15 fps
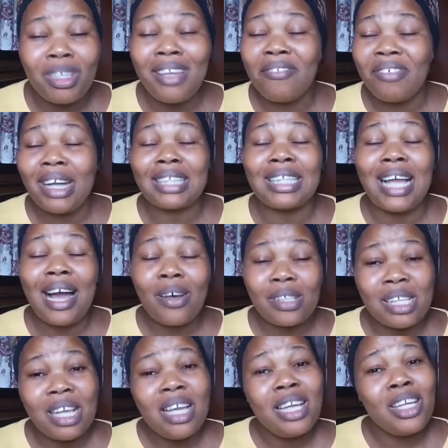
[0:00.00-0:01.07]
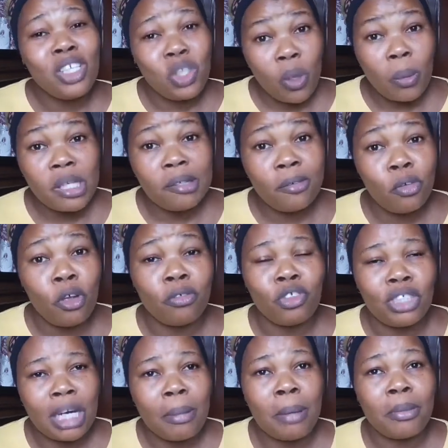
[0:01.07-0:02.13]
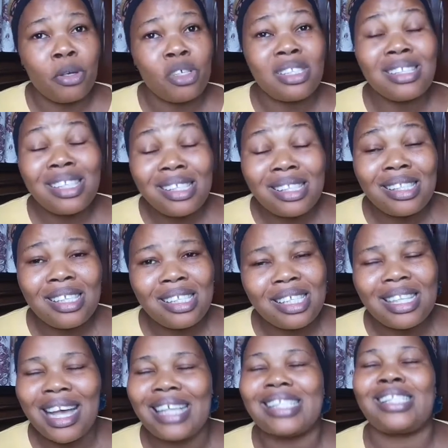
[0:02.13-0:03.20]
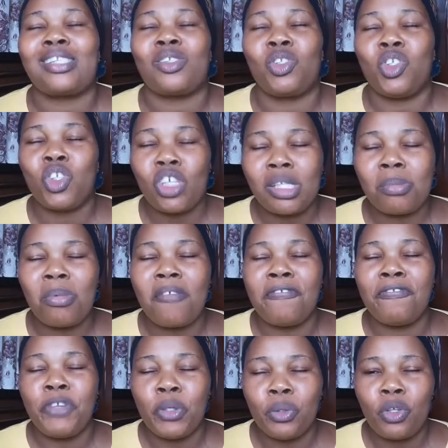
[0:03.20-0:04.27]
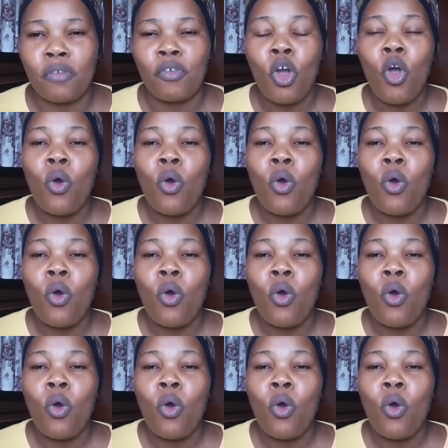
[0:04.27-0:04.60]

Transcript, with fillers: In fact, the house is always full of drama, because this season has just been filled of